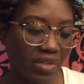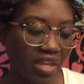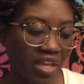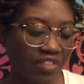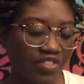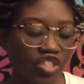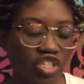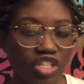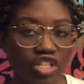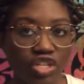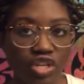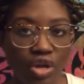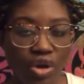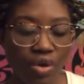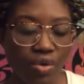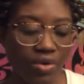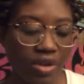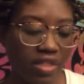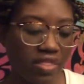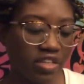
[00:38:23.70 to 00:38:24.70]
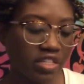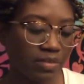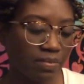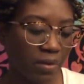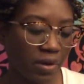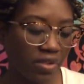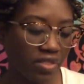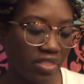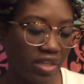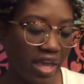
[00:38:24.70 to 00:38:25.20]
If she'd known this
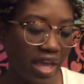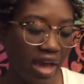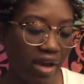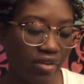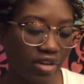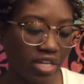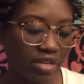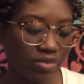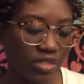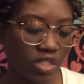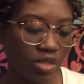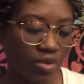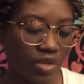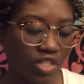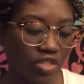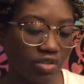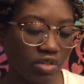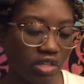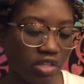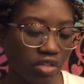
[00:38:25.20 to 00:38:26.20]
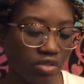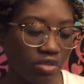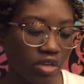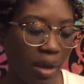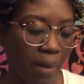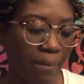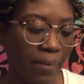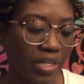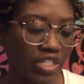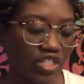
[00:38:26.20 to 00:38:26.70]
birthday outing was going to include
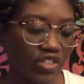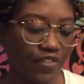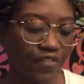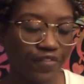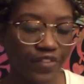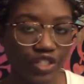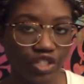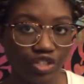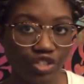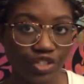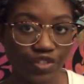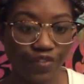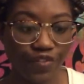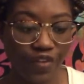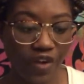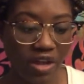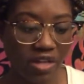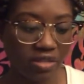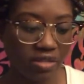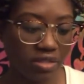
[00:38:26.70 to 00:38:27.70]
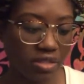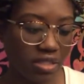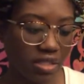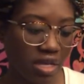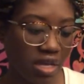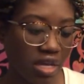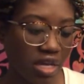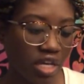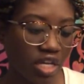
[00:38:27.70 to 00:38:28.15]
a bunch of Fisher's friends,